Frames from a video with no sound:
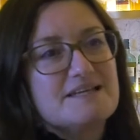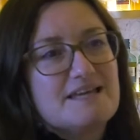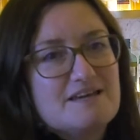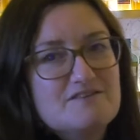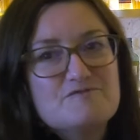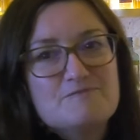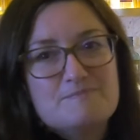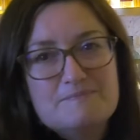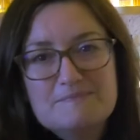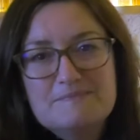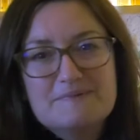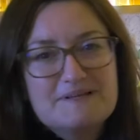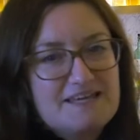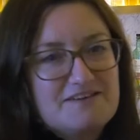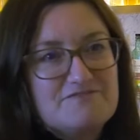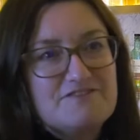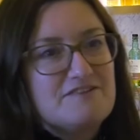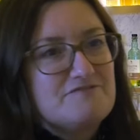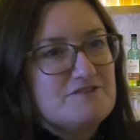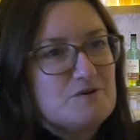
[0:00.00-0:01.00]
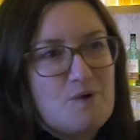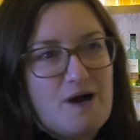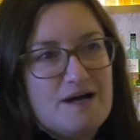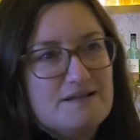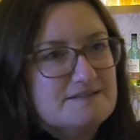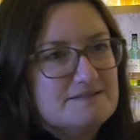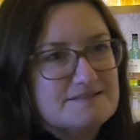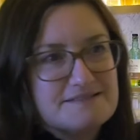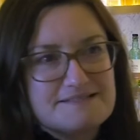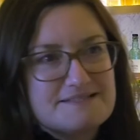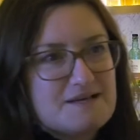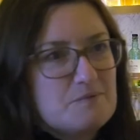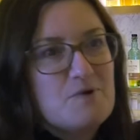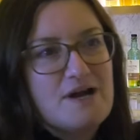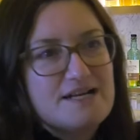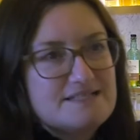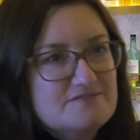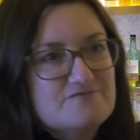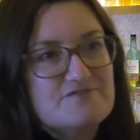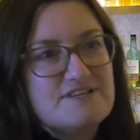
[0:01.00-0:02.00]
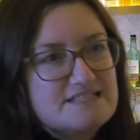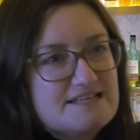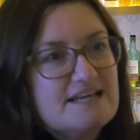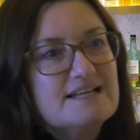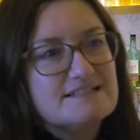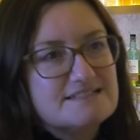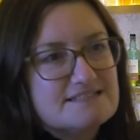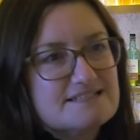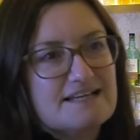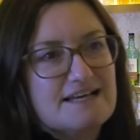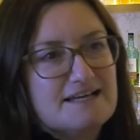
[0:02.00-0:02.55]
give everyone somewhere to visit